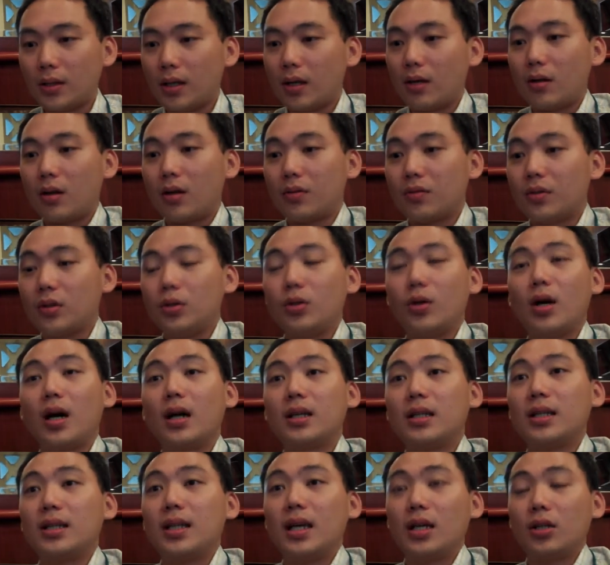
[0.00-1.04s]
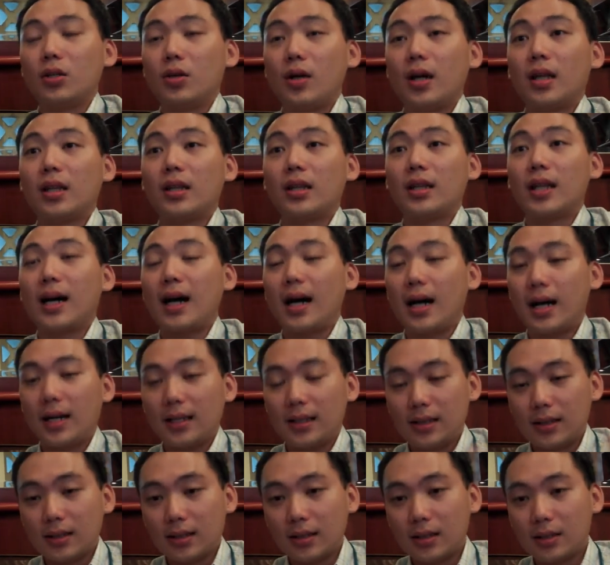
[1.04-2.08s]
Thereafter, you architect your
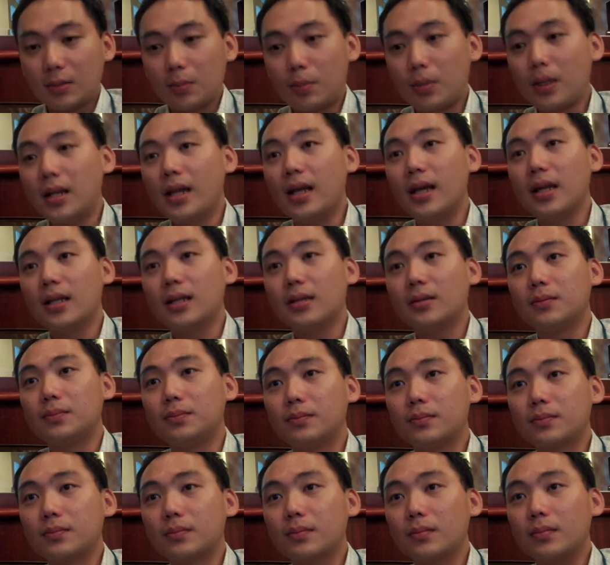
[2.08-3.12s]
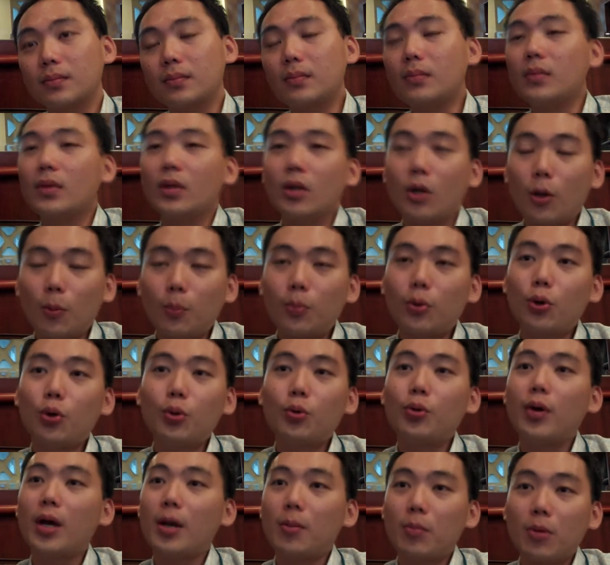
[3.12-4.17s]
entire plan,
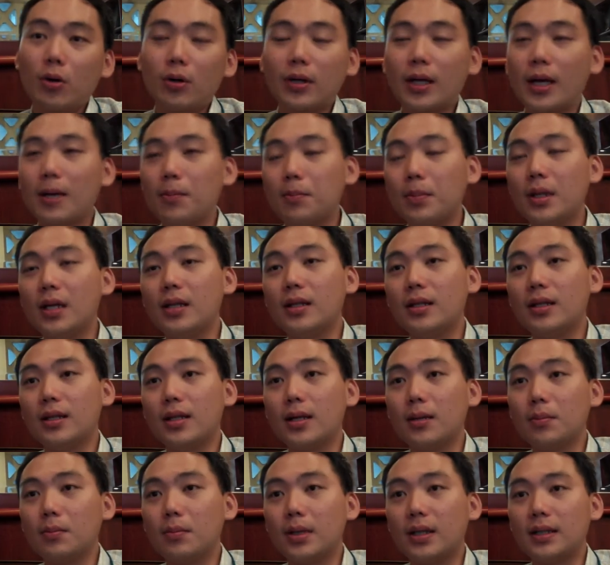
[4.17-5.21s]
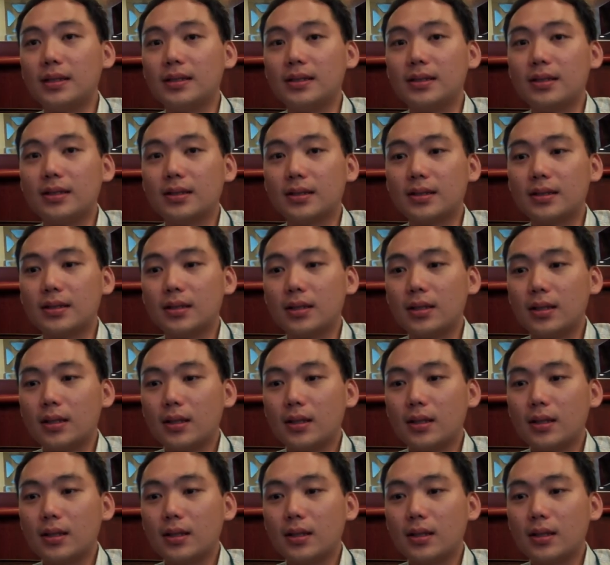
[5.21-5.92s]
program or campaign in that basis.